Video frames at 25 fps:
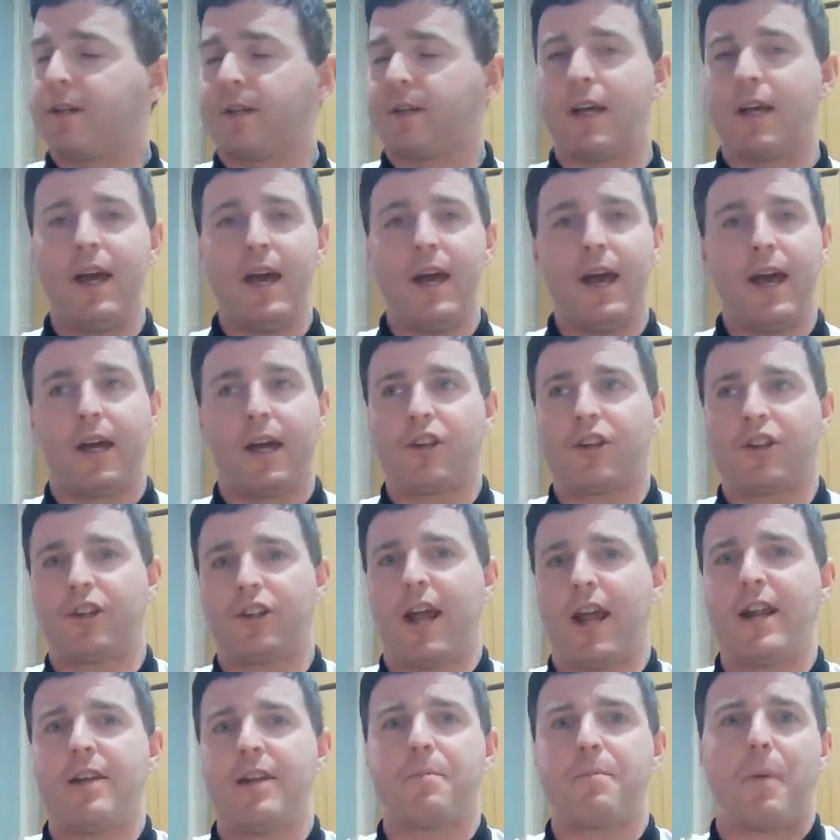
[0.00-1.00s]
to
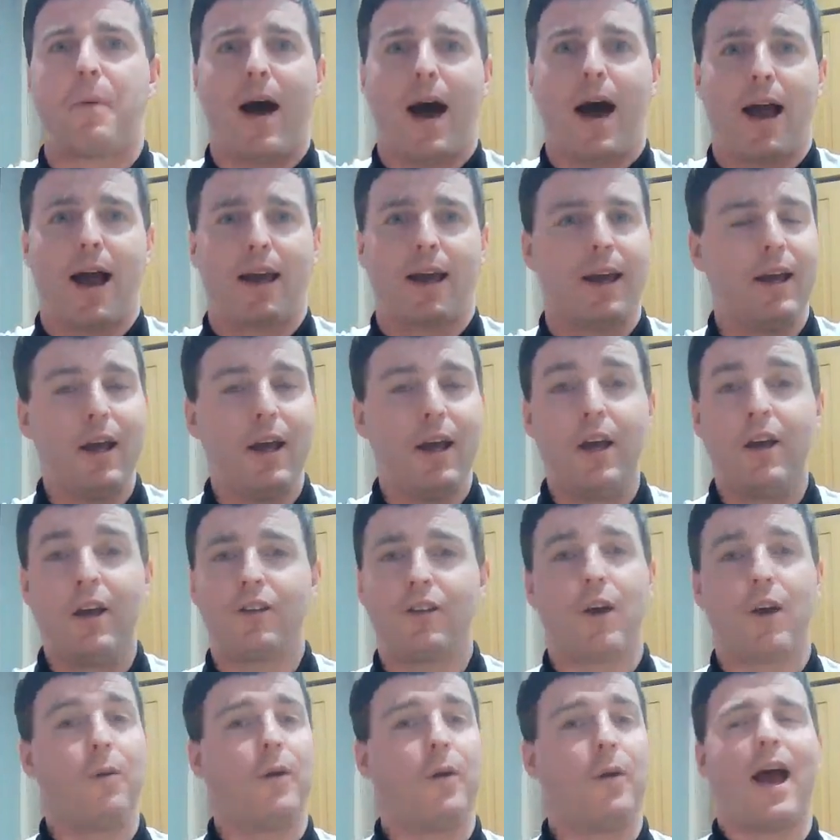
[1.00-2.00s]
extend back.
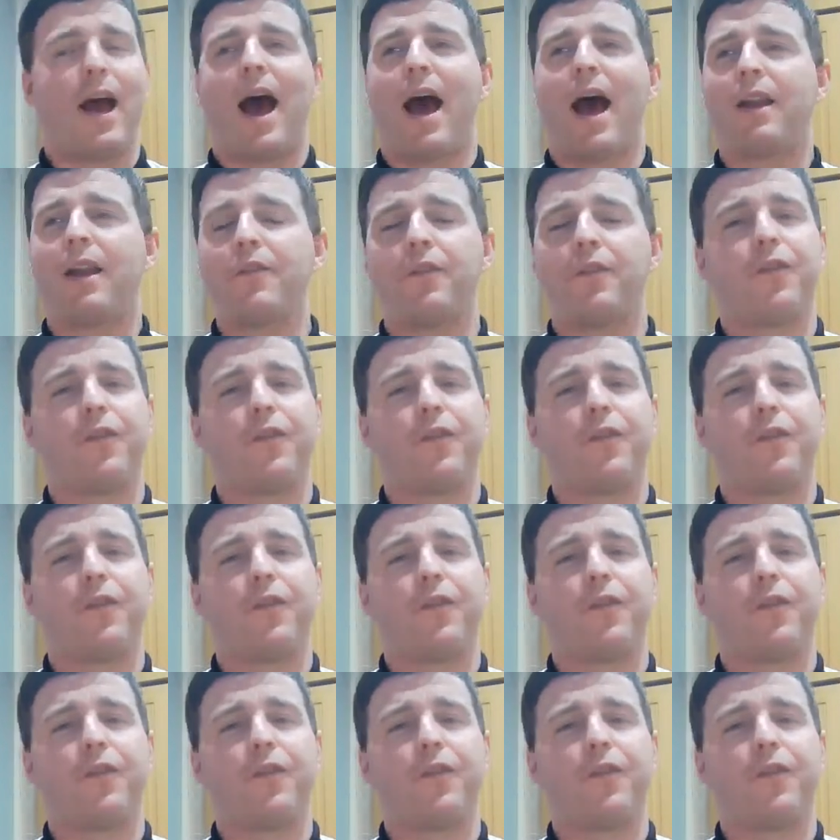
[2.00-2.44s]
So